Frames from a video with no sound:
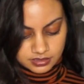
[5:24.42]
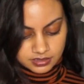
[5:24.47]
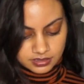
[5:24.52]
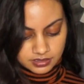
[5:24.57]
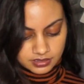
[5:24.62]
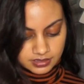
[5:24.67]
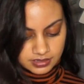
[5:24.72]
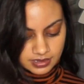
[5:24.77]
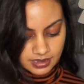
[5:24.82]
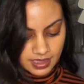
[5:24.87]

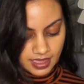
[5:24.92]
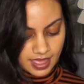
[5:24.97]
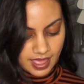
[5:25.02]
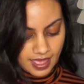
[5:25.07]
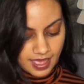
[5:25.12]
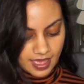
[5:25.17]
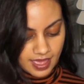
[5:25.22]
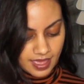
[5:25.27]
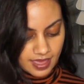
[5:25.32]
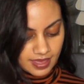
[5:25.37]
gonna
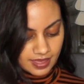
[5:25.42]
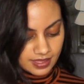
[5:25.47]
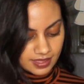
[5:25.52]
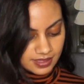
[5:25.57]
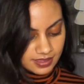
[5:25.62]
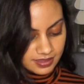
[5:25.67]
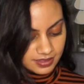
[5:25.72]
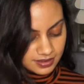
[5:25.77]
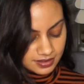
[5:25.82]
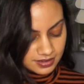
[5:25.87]

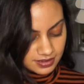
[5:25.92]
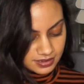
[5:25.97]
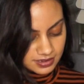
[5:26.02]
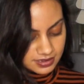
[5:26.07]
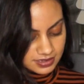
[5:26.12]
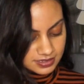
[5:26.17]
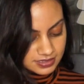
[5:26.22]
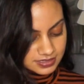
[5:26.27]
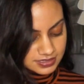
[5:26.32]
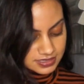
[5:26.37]
add
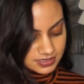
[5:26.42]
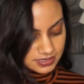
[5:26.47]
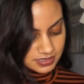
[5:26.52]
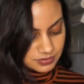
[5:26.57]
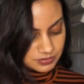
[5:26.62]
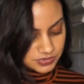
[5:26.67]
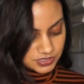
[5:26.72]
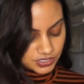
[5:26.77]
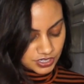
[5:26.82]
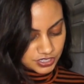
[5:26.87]

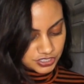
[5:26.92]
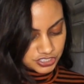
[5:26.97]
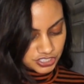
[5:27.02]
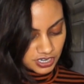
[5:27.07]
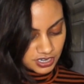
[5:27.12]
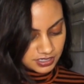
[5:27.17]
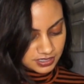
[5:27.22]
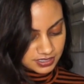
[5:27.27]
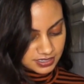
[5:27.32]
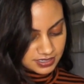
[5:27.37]
some dark
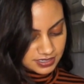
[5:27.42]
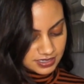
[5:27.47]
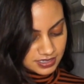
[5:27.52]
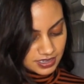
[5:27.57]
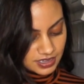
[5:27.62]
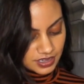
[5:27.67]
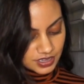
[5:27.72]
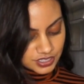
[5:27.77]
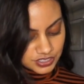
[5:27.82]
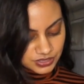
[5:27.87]
chocolate.
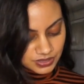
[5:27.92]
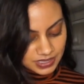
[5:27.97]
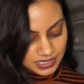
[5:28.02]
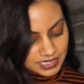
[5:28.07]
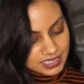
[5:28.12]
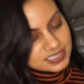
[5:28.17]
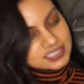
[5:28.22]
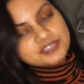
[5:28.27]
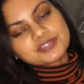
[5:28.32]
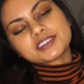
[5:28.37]
So I
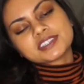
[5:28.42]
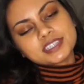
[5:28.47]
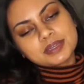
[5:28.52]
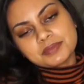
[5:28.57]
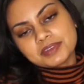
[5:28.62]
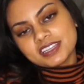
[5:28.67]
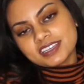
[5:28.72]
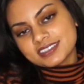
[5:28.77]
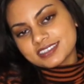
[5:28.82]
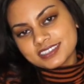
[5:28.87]
guess for
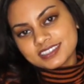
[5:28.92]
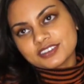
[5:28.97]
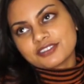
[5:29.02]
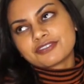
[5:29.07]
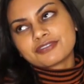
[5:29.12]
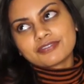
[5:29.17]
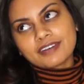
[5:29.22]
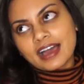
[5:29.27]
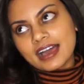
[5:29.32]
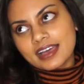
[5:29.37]
some of these, it's a
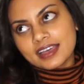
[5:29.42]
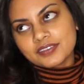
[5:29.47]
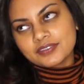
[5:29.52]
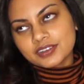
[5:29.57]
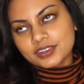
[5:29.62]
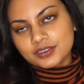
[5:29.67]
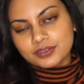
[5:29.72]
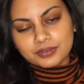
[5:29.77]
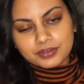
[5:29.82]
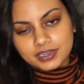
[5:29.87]

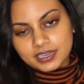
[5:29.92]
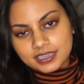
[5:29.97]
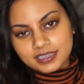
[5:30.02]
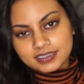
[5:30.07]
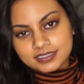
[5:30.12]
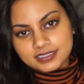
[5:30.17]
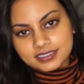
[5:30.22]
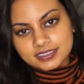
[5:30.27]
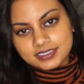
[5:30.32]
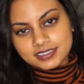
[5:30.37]

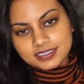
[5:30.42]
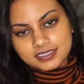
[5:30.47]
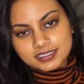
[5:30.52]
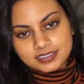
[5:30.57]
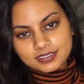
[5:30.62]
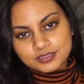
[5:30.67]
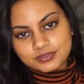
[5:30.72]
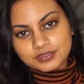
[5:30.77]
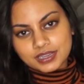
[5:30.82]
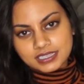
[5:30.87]

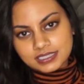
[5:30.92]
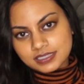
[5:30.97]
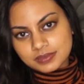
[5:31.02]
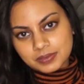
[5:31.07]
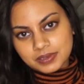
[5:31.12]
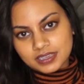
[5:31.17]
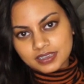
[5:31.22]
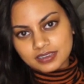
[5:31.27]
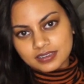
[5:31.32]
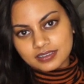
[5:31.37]
5-ingredient
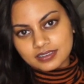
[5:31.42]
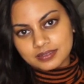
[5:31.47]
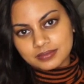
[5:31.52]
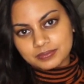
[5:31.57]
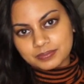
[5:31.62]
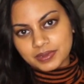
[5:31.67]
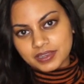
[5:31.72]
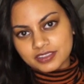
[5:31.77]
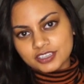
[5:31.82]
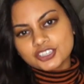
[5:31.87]
recipe,
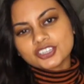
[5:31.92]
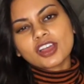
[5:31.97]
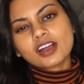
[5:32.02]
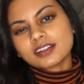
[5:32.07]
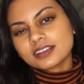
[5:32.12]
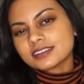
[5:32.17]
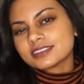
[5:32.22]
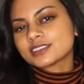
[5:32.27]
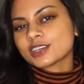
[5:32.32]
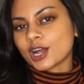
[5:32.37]
but the
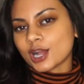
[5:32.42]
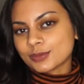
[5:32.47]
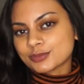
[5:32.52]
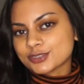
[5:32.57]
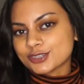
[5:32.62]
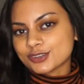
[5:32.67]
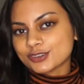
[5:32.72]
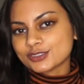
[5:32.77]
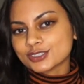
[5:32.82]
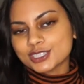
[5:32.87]
chocolate is
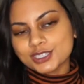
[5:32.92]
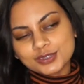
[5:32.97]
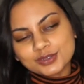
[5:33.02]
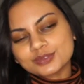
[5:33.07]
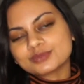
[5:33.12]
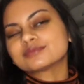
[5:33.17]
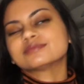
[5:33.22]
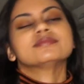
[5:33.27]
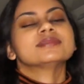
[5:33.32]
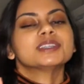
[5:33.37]
optional.
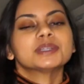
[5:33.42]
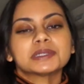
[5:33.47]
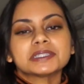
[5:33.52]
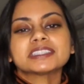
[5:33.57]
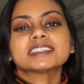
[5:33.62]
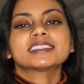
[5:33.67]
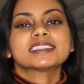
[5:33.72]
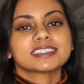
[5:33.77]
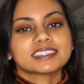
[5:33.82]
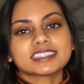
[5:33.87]
So you know
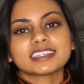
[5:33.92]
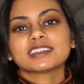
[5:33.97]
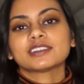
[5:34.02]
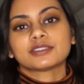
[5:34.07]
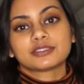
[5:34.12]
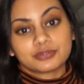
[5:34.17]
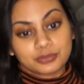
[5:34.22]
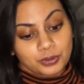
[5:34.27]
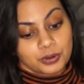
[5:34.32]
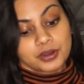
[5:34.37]
what, this is still
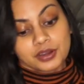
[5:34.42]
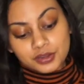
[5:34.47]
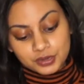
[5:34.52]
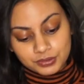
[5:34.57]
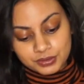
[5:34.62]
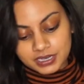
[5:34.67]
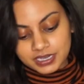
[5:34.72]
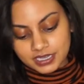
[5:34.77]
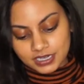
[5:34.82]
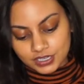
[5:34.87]
a
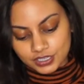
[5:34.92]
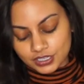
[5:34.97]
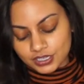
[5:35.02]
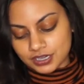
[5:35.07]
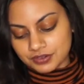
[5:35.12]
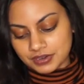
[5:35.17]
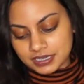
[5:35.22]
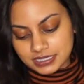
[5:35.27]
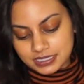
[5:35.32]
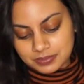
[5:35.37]
4-ingredient
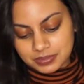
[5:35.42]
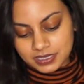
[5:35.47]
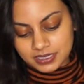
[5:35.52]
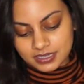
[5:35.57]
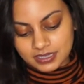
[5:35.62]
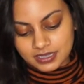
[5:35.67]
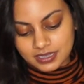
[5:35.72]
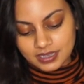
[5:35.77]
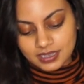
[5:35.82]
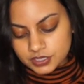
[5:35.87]
cookie
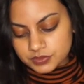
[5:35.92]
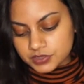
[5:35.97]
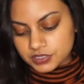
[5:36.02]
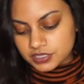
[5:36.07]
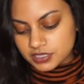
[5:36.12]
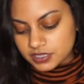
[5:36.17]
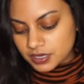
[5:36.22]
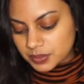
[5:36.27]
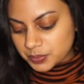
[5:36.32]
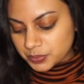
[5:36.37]
recipe. So I'm
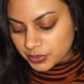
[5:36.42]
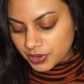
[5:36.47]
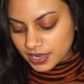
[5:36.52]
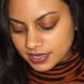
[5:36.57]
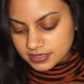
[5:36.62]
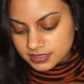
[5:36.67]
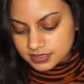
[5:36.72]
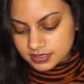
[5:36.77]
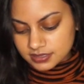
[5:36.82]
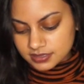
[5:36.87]
just gonna
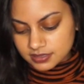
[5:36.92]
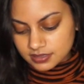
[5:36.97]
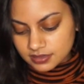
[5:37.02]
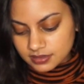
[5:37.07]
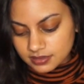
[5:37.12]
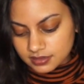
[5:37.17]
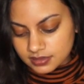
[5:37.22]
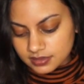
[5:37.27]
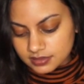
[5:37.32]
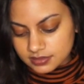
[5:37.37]
press
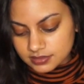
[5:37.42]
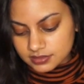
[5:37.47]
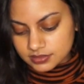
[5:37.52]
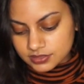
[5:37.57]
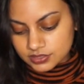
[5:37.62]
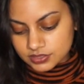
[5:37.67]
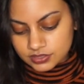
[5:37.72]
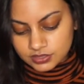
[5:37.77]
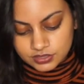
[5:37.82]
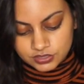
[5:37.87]

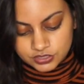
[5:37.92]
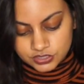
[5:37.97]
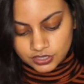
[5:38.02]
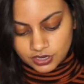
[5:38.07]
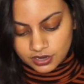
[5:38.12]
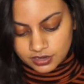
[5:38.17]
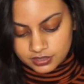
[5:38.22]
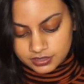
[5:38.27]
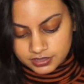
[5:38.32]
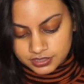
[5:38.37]
these
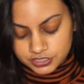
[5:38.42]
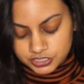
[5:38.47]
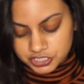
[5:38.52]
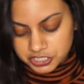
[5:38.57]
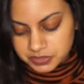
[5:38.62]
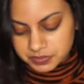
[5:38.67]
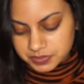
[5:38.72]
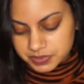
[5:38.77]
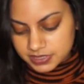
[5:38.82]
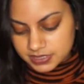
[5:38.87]
chocolate
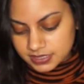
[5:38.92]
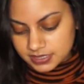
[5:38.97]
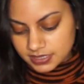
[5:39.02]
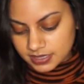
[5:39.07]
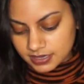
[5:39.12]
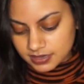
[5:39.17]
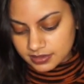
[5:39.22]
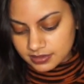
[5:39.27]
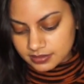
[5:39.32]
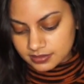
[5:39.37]

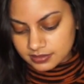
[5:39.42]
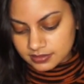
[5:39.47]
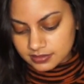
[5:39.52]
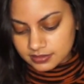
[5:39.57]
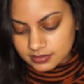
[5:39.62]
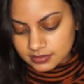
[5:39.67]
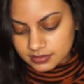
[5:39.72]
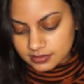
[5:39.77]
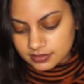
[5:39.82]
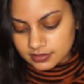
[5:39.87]
chips
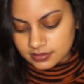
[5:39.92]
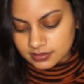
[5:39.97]
in